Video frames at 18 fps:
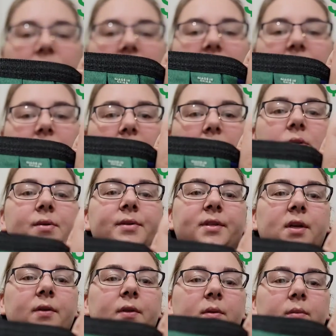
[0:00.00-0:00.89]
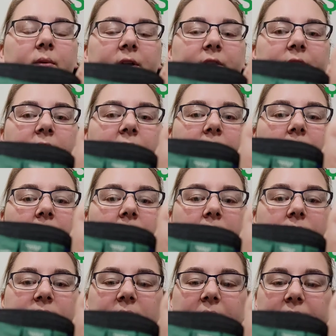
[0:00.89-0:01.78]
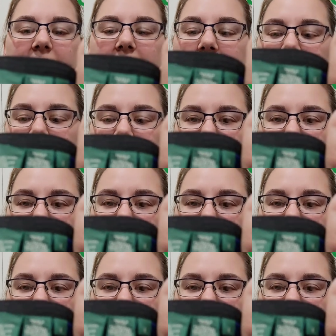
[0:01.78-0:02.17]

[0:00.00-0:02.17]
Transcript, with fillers: Ralph Lauren is the only brand that I know that looks like that.